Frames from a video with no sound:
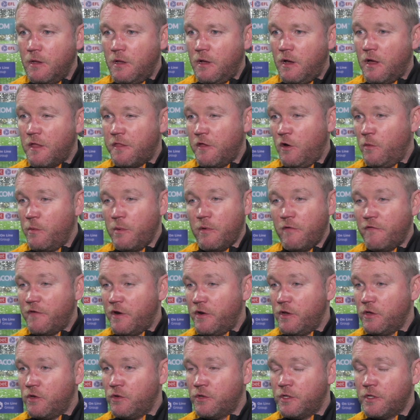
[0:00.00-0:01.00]
I thought we were
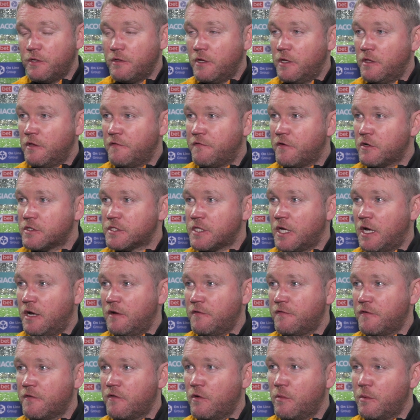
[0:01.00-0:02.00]
very good in the first
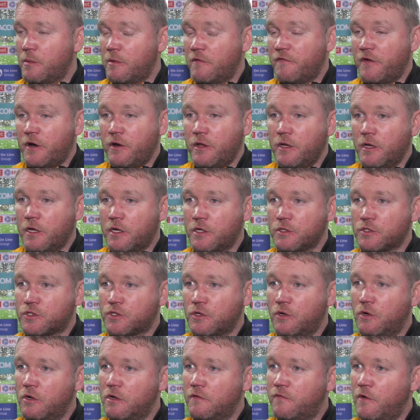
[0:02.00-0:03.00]
half. I thought we were very in
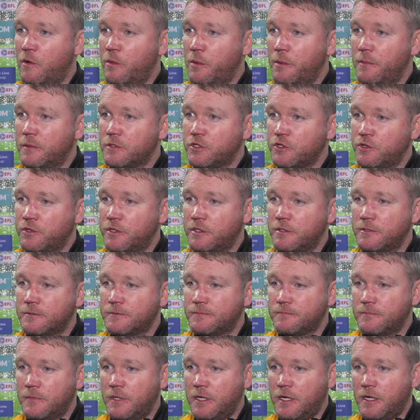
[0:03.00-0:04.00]
control of what we were doing.
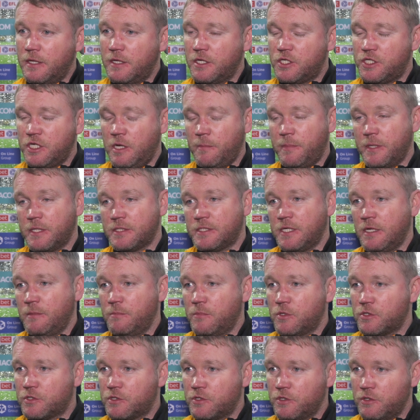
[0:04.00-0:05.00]
The shape of the team
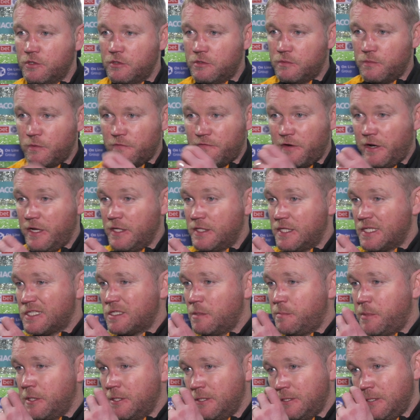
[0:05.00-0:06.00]
was good. We're very
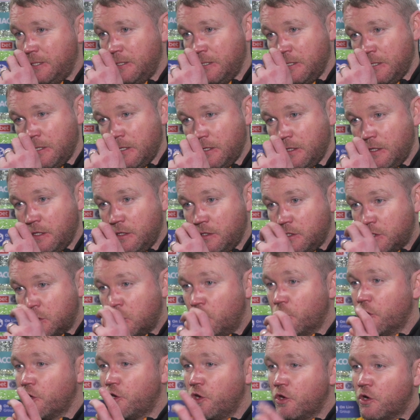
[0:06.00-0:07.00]
disciplined.
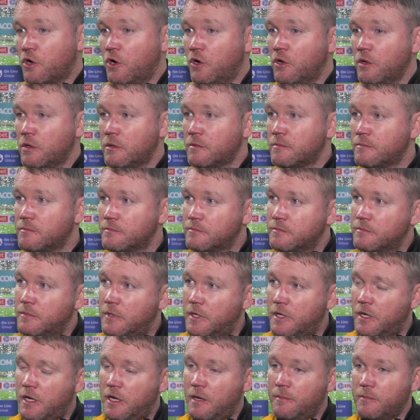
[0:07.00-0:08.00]
Scored a good goal.
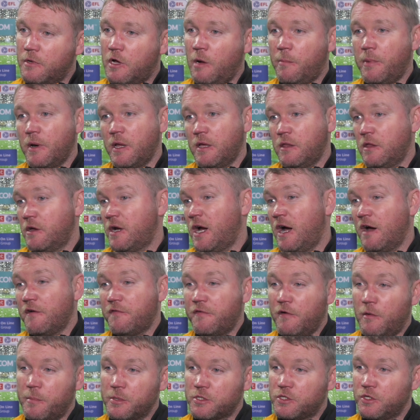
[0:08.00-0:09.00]
A couple of other
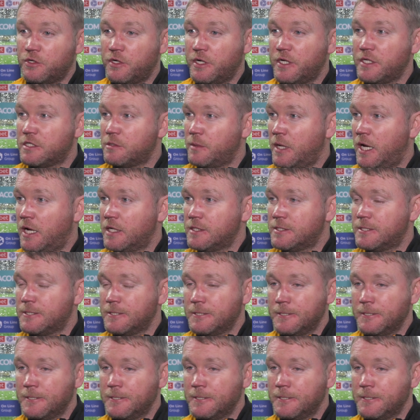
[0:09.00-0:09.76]
half opportunities we had.